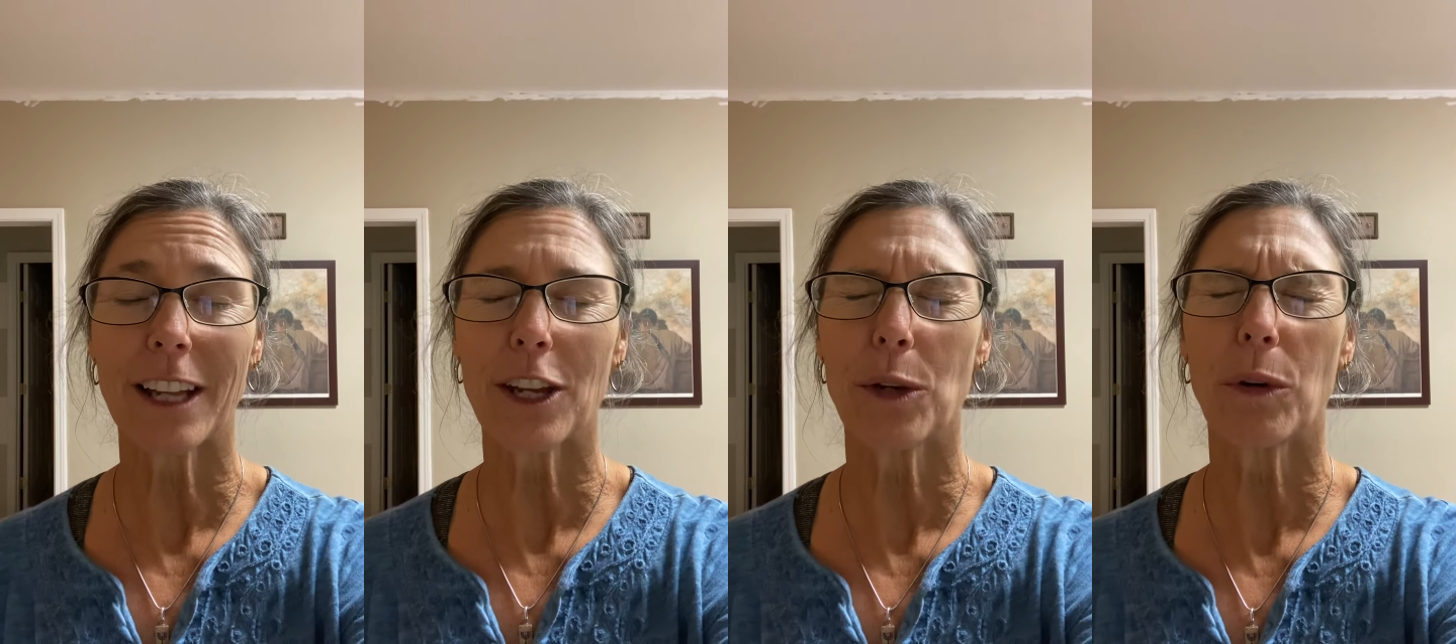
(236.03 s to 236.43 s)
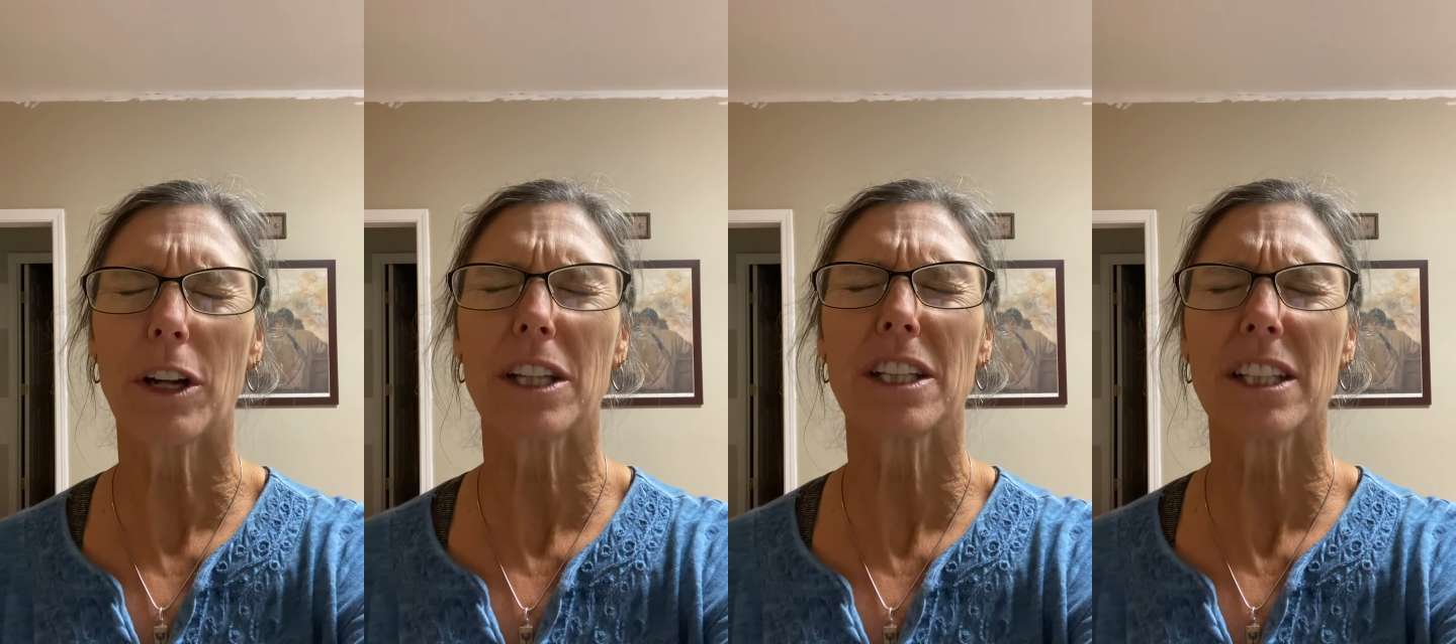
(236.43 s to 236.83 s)
that you are
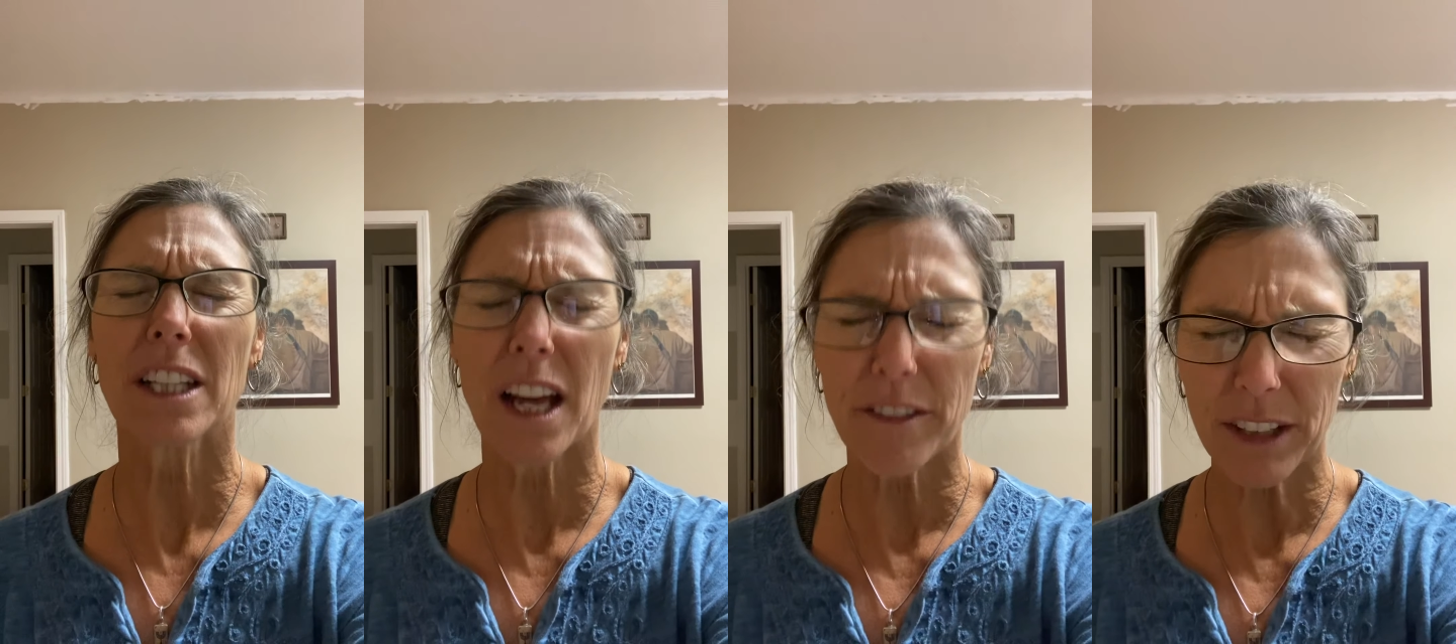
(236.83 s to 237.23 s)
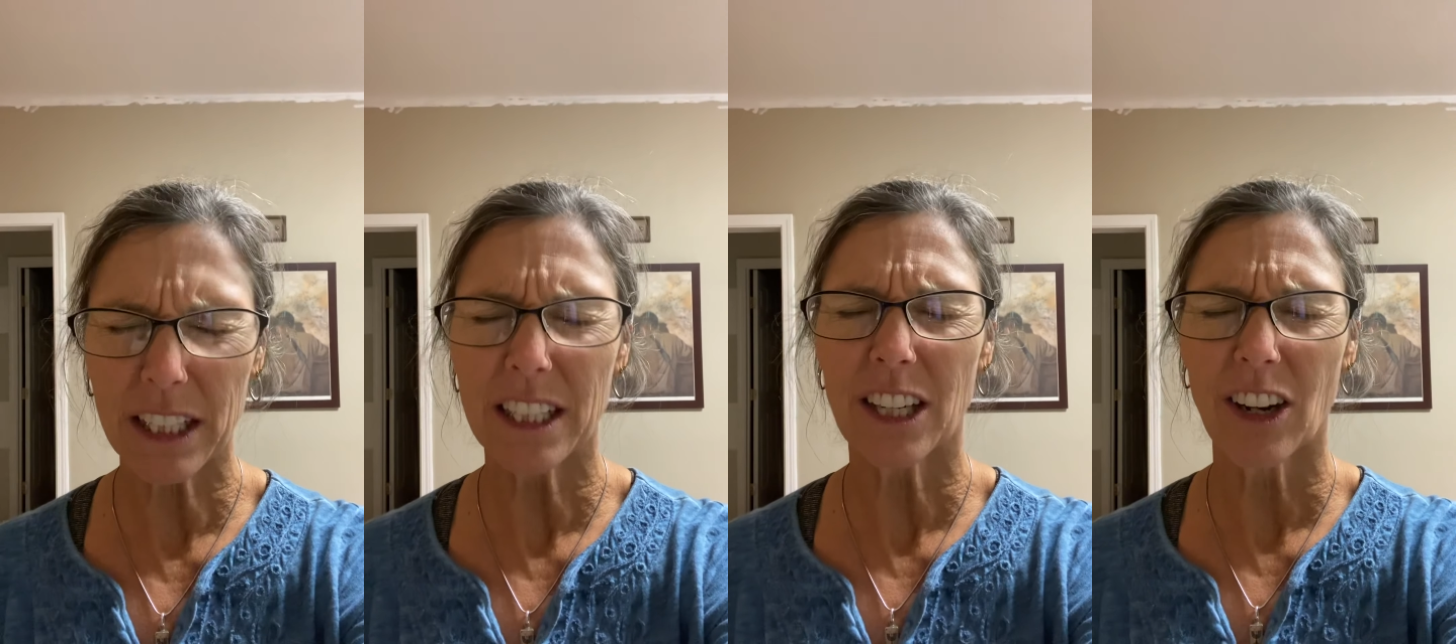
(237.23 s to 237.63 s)
a
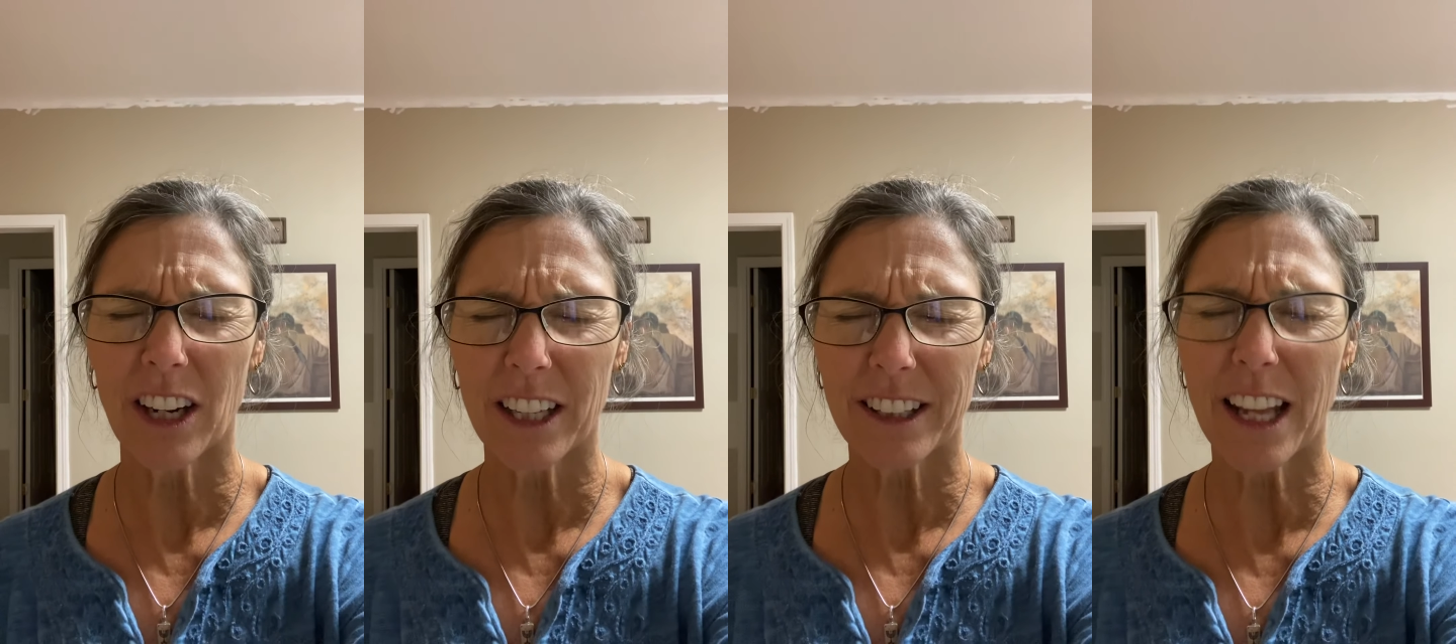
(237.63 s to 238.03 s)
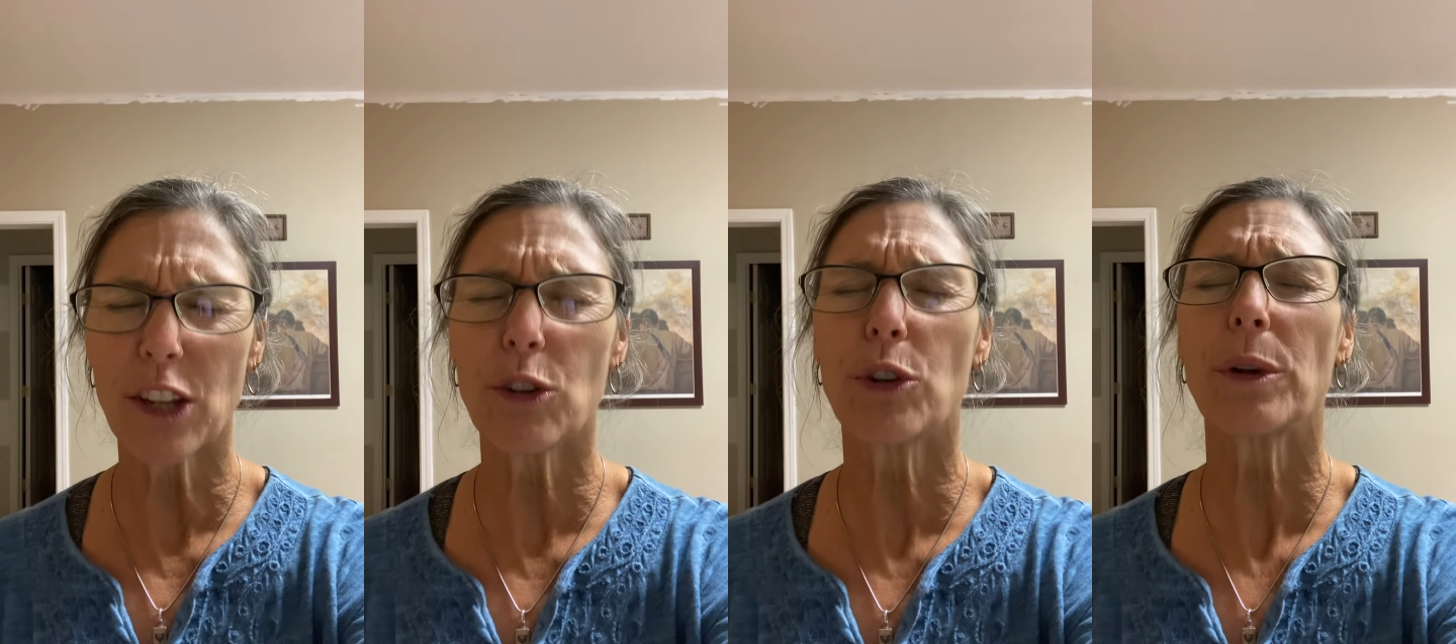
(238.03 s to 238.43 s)
loving God, that
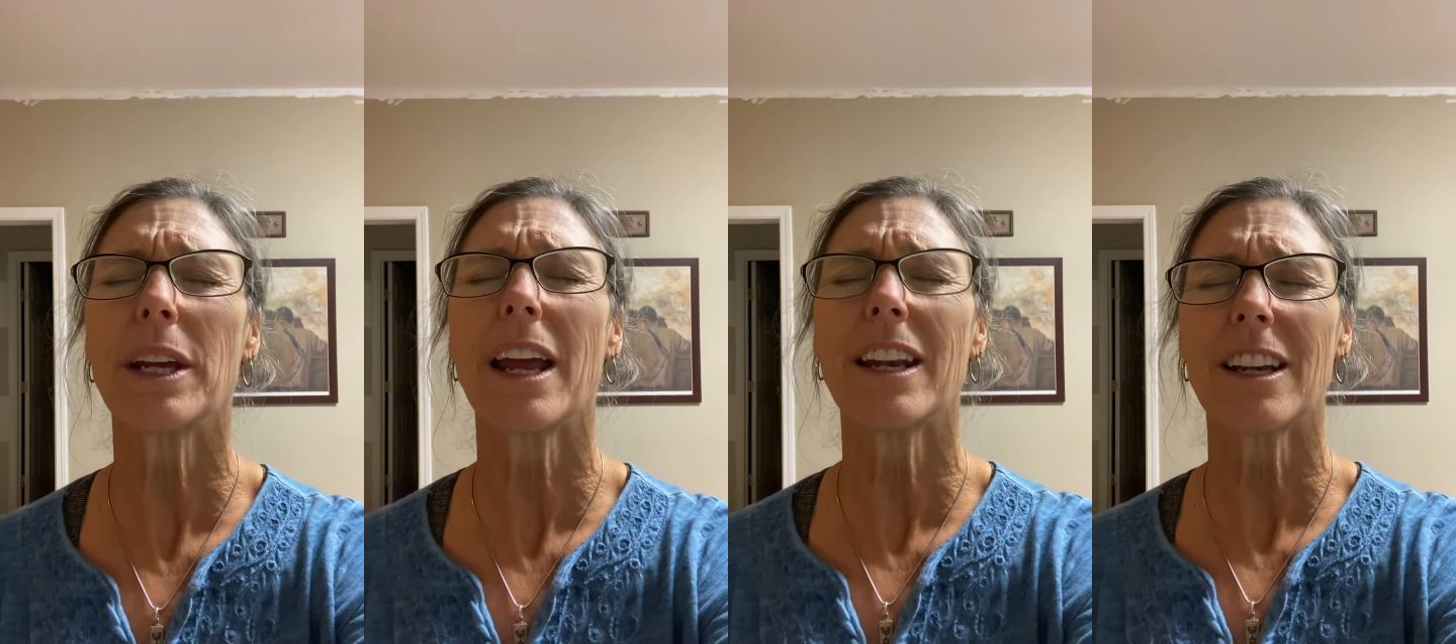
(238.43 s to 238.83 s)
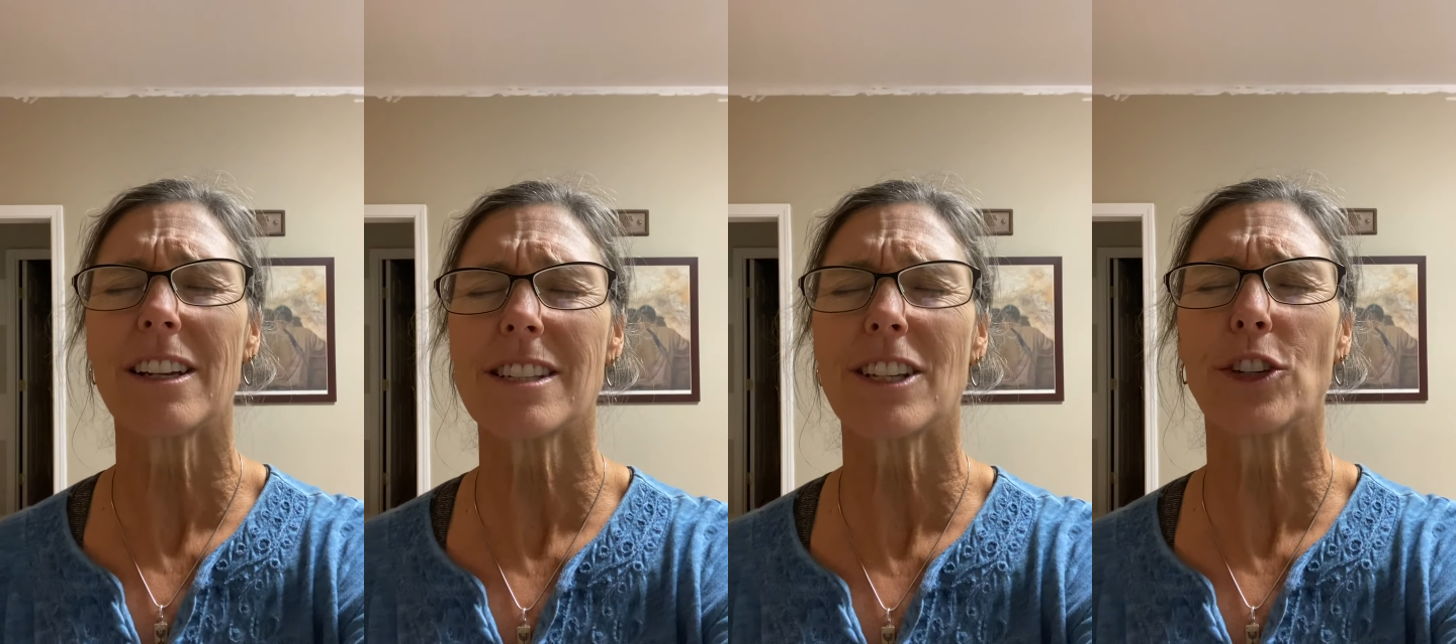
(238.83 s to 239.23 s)
you created
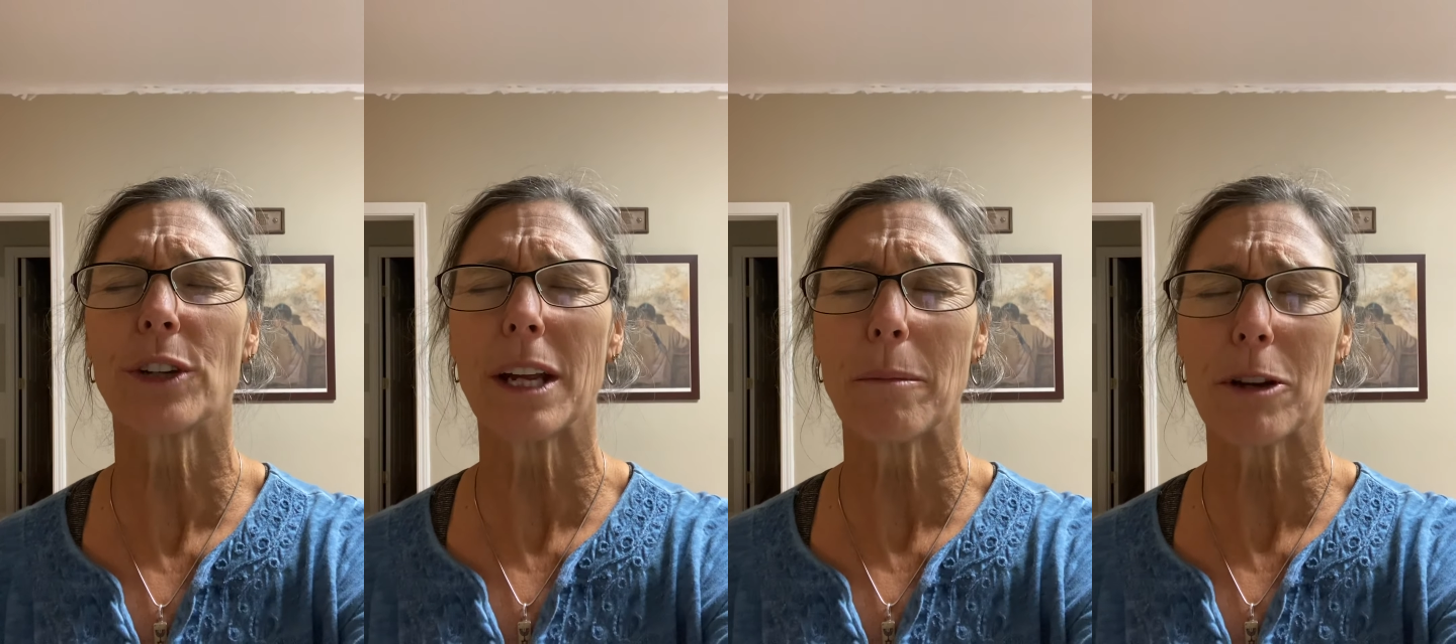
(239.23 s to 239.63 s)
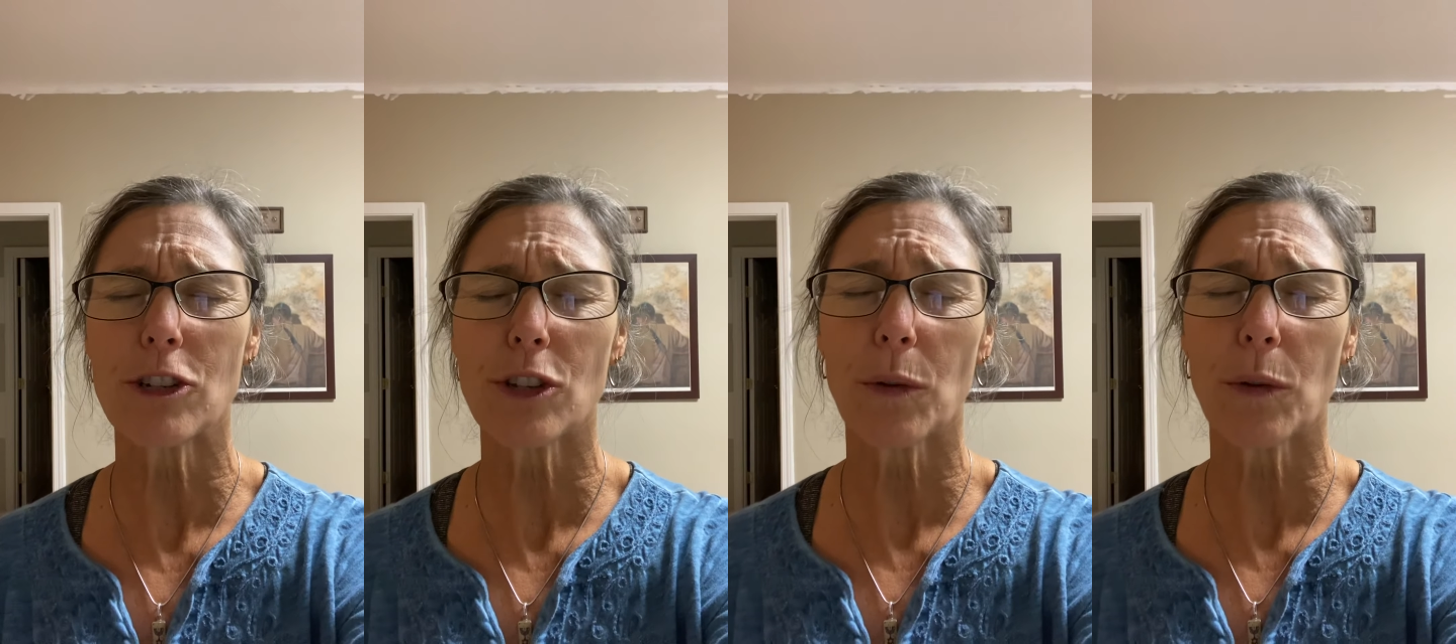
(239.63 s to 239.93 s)
us in your image so that